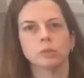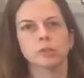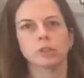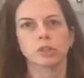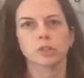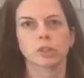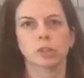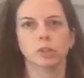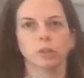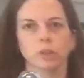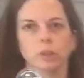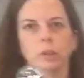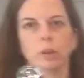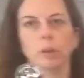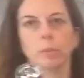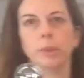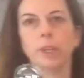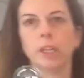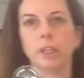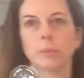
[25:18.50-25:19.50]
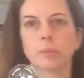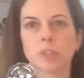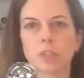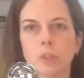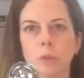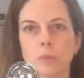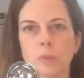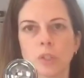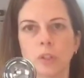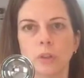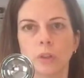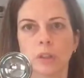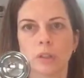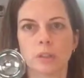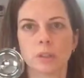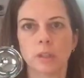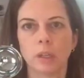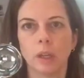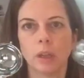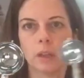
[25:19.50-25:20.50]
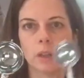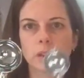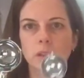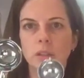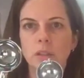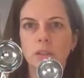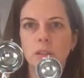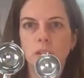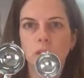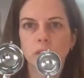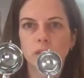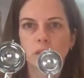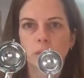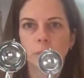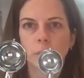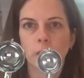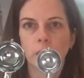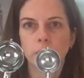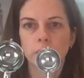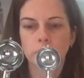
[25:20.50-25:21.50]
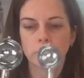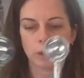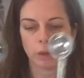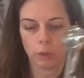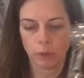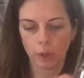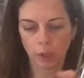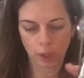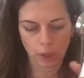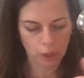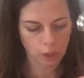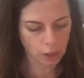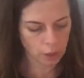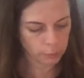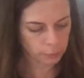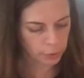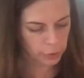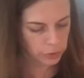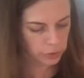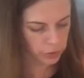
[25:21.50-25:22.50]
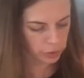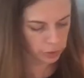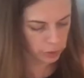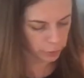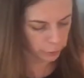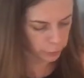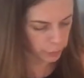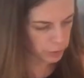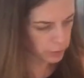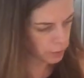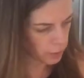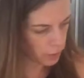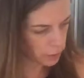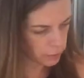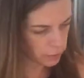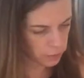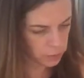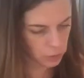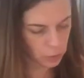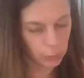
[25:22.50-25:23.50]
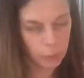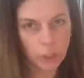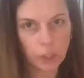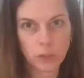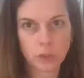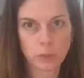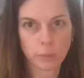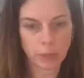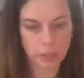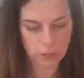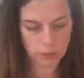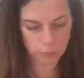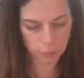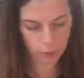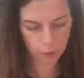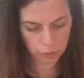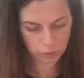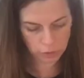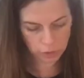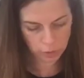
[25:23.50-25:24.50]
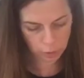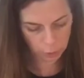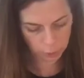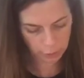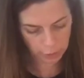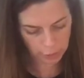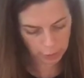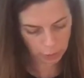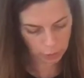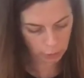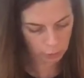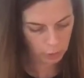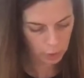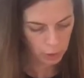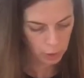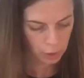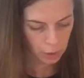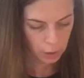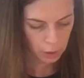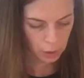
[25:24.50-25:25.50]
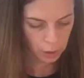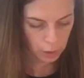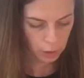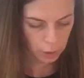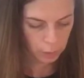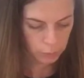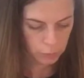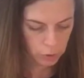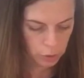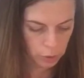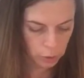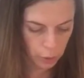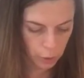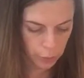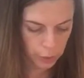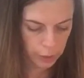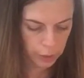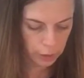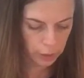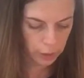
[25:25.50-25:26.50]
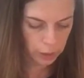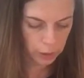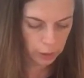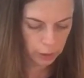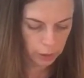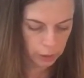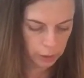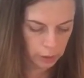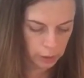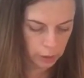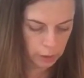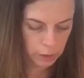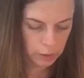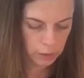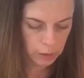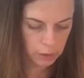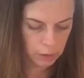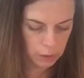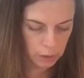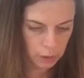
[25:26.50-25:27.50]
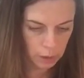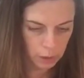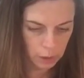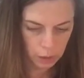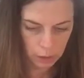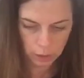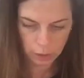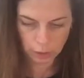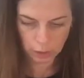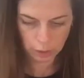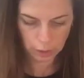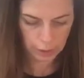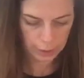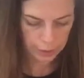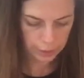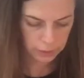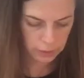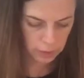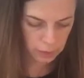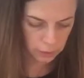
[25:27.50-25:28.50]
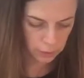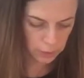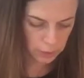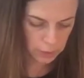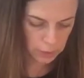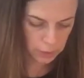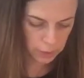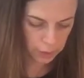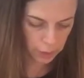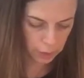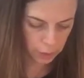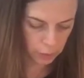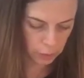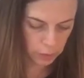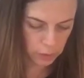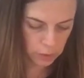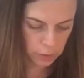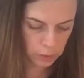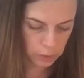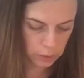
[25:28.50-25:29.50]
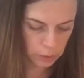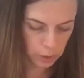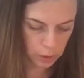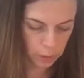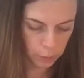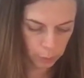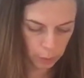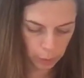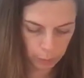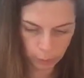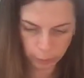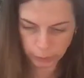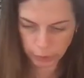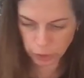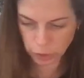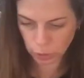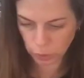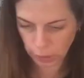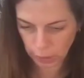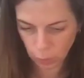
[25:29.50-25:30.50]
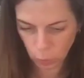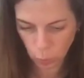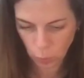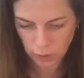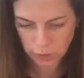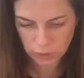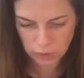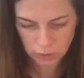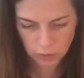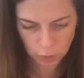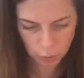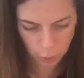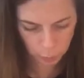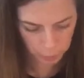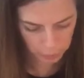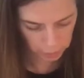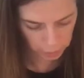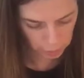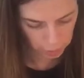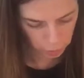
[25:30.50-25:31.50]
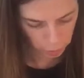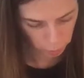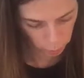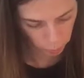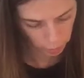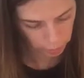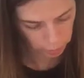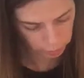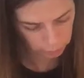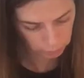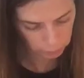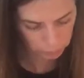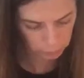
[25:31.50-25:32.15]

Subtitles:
just so our medium scoop, so you can see, and then this is our small. So those are the different sizes. So I'm going to use my small scoop now to go ahead and get the last of this out, and probably do like 1 scoop in each one,